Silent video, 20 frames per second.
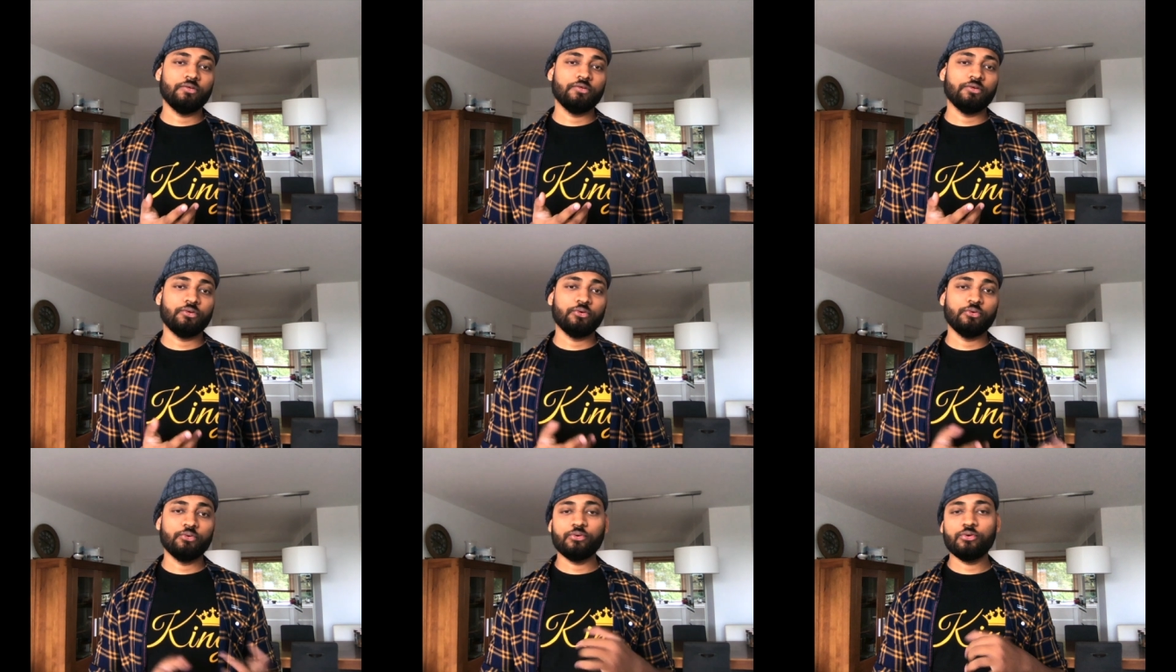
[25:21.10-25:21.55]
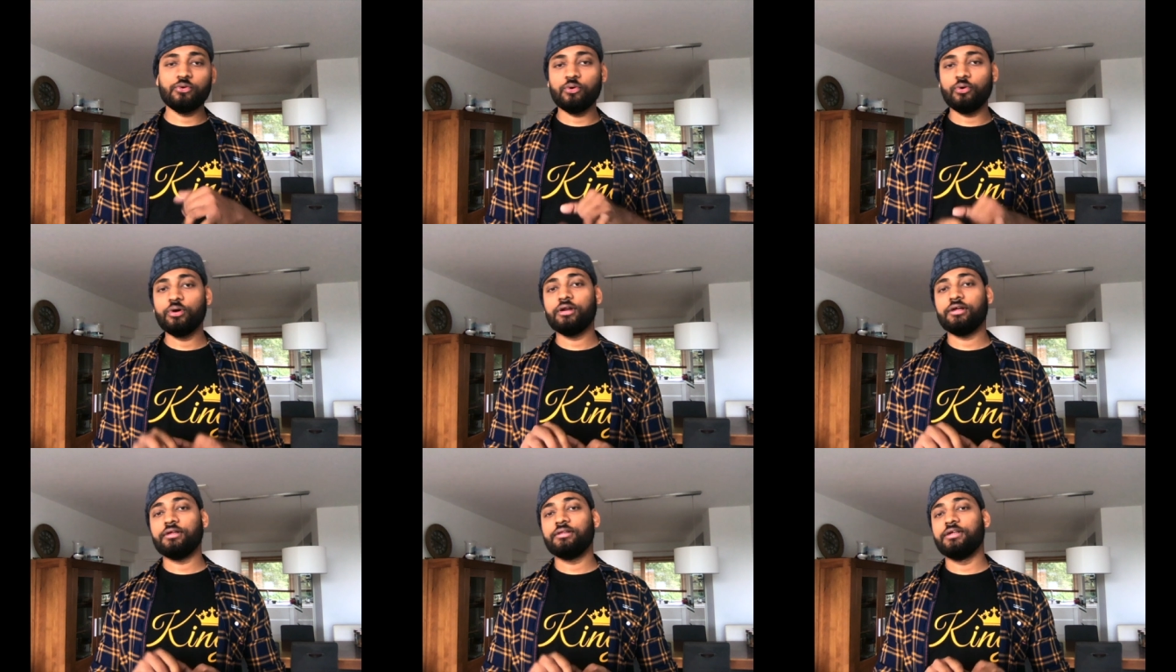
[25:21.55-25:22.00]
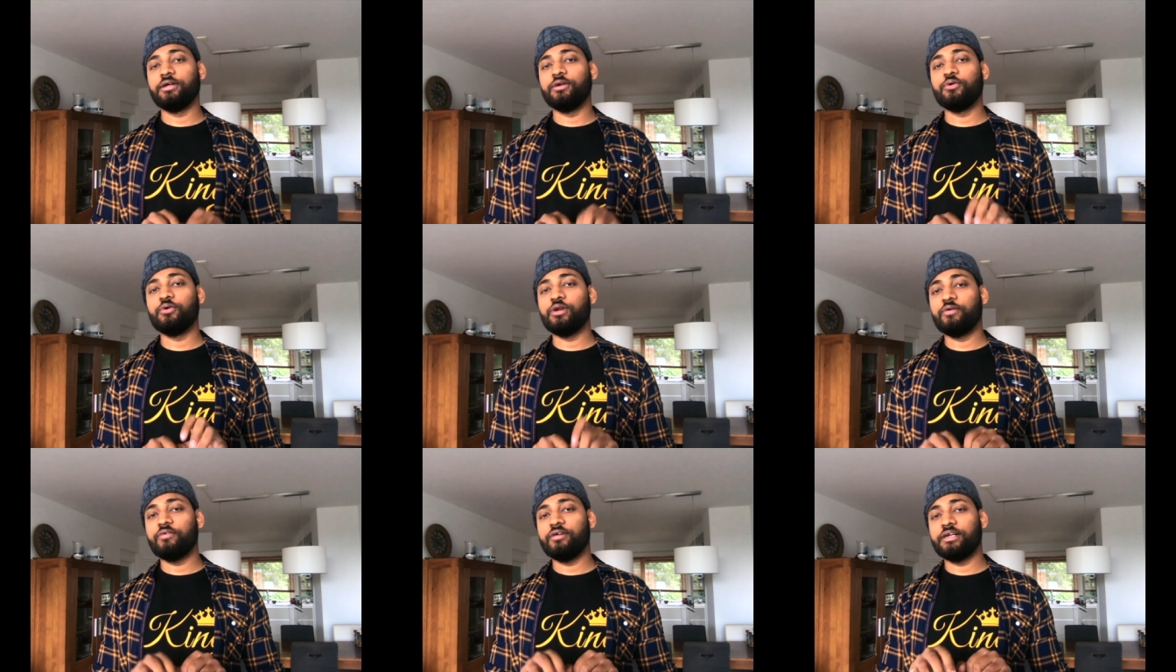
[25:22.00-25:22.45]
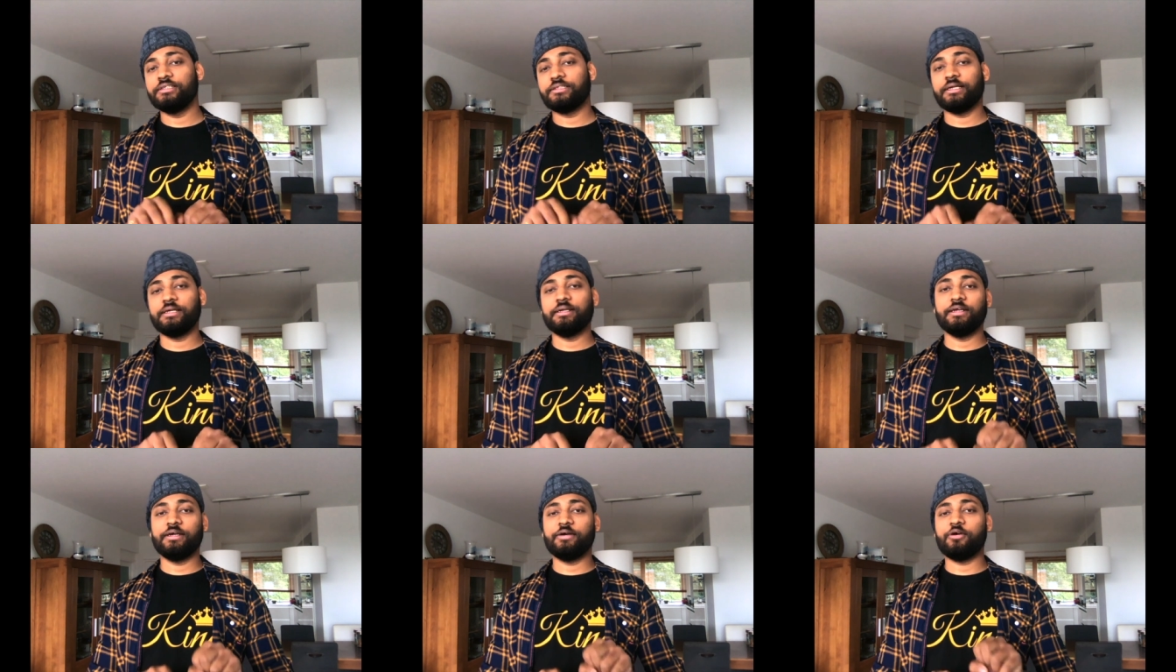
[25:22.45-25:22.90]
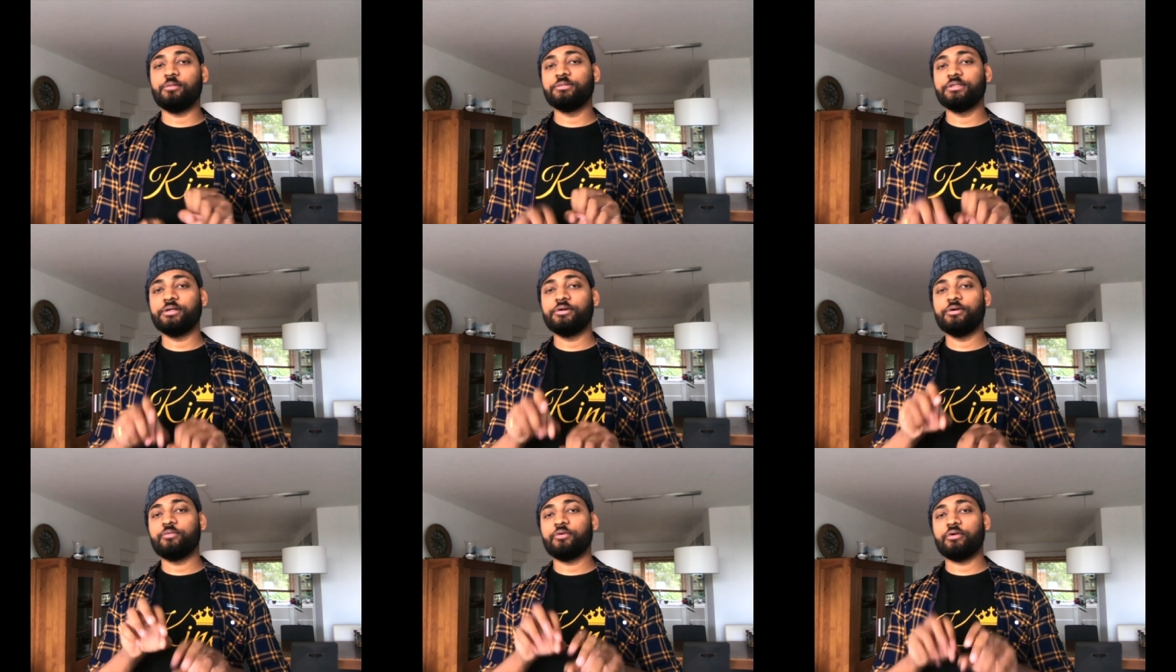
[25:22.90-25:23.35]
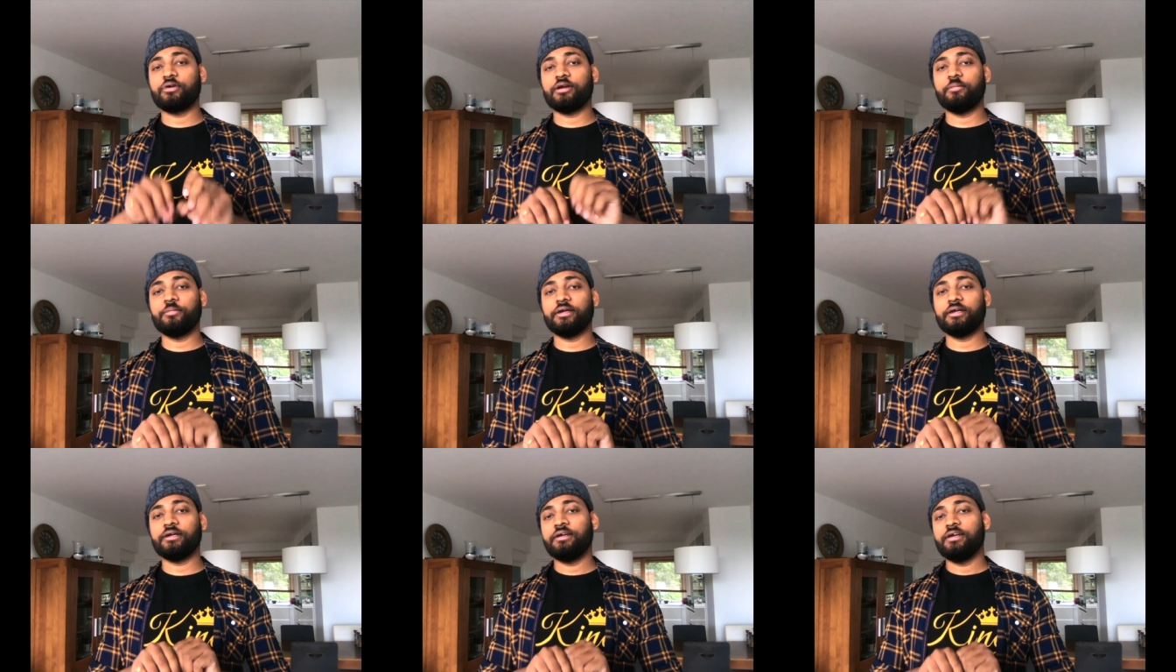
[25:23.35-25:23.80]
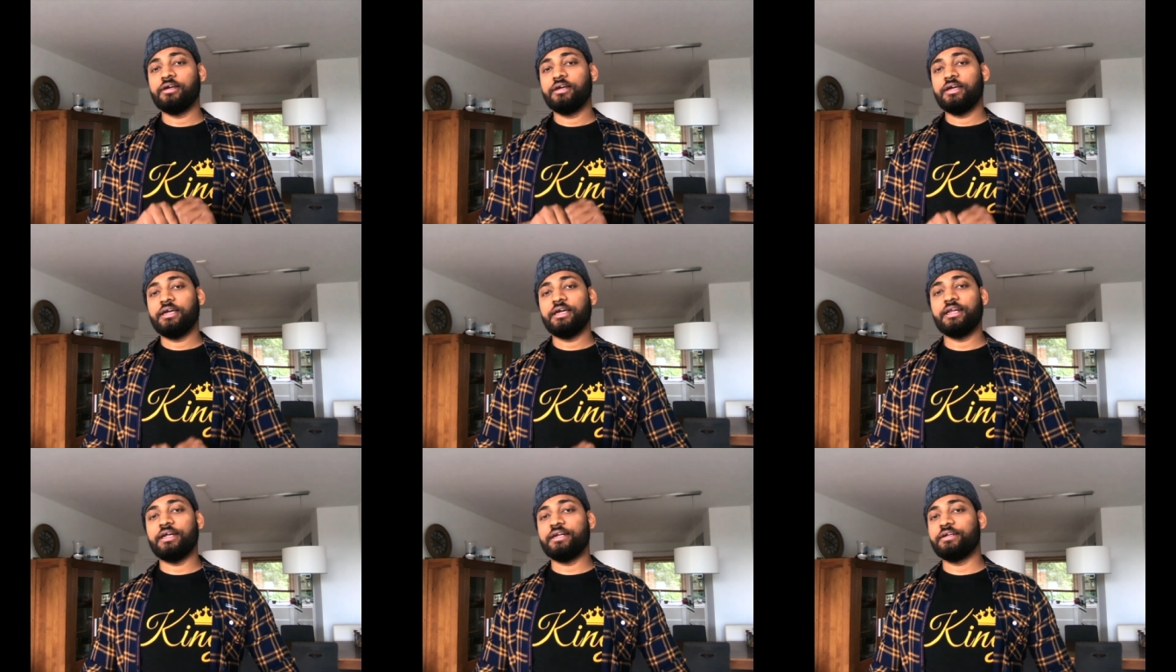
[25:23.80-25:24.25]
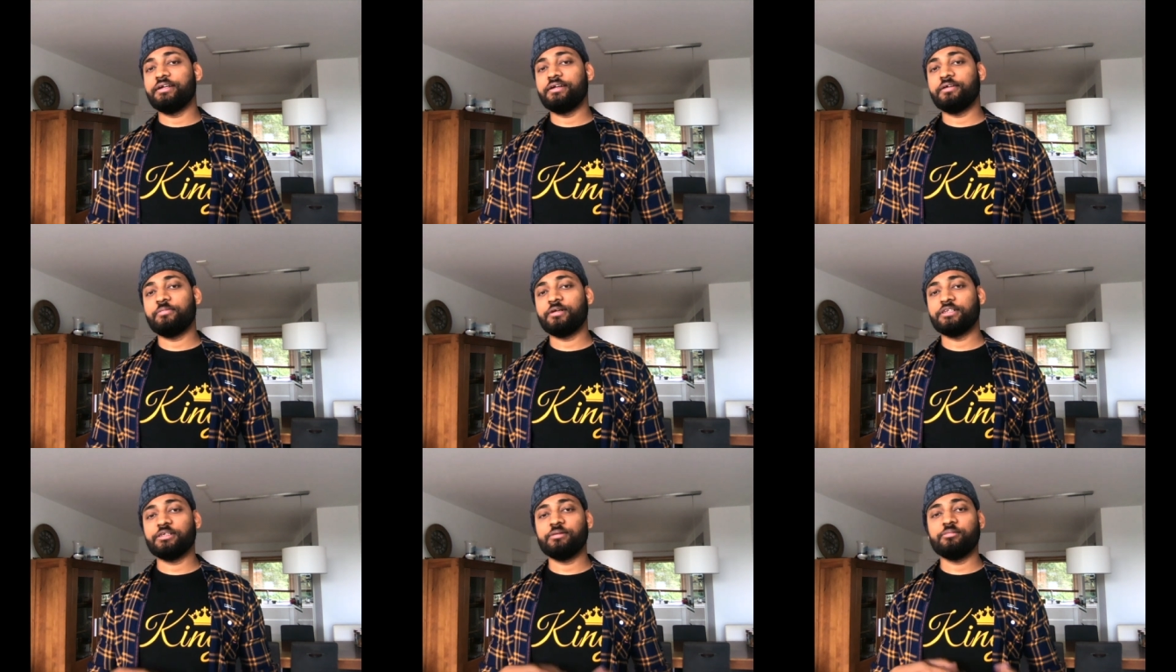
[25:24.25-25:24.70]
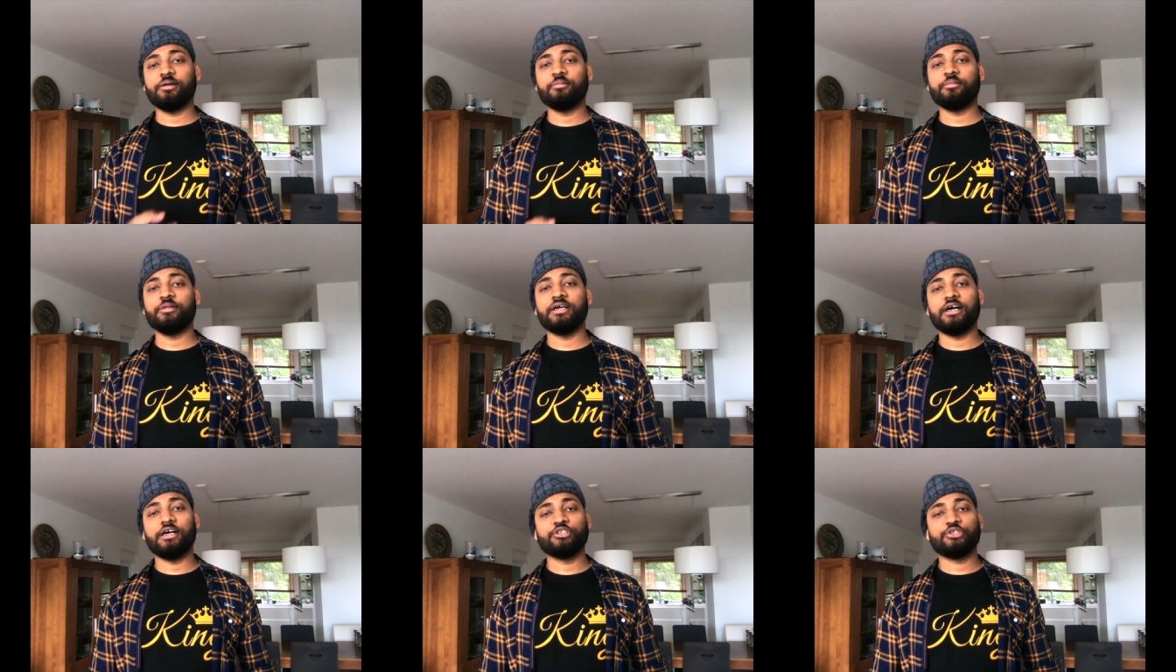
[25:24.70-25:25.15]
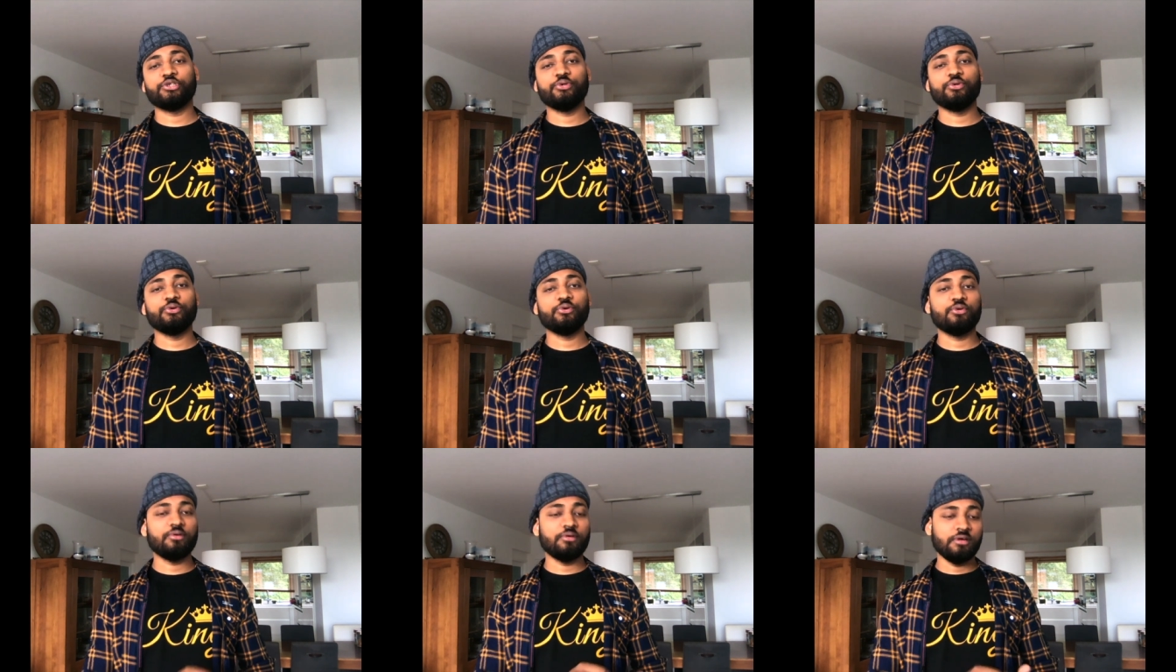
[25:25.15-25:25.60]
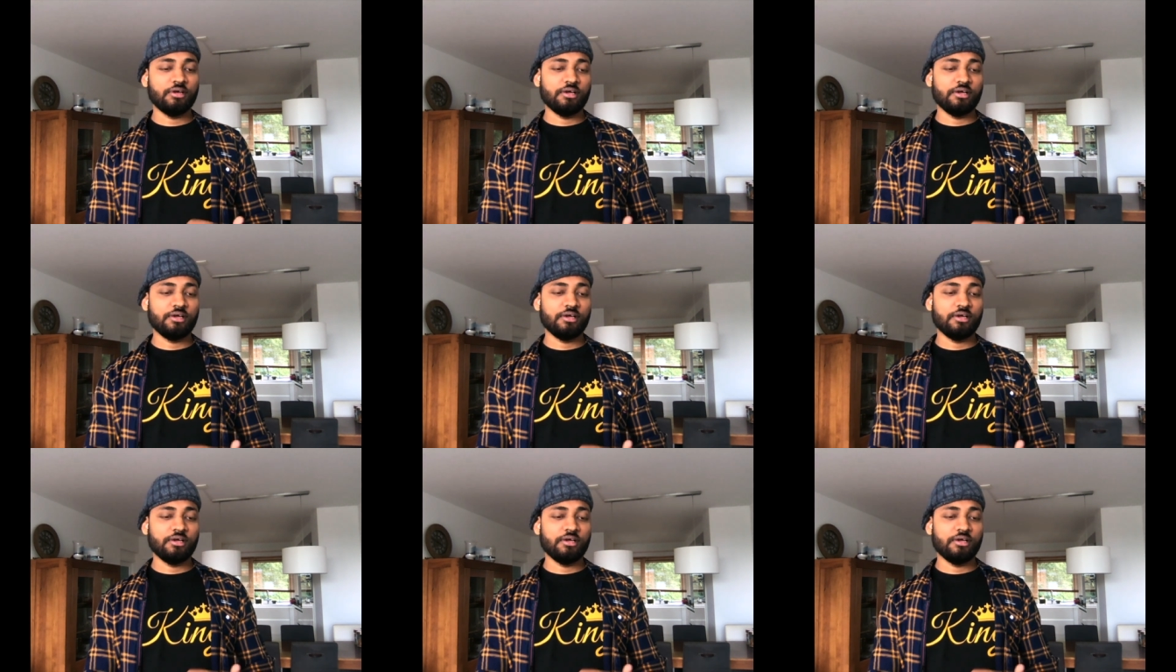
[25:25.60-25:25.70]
to code the low level design like object programming in editor, but sometimes they ask you to